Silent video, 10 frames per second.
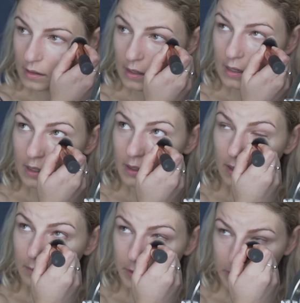And I
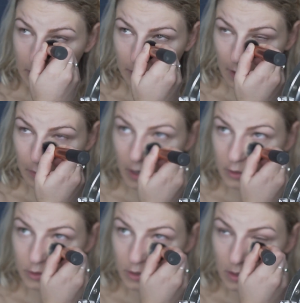think I'm using the right
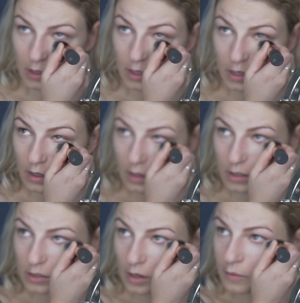brush.
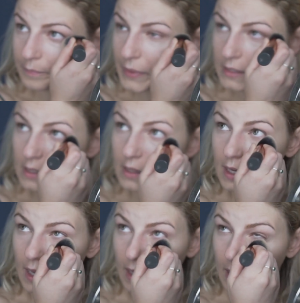You know, that's the
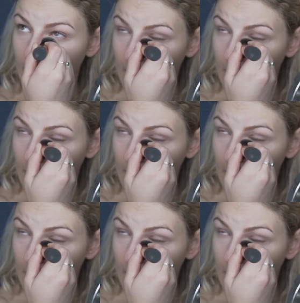thing,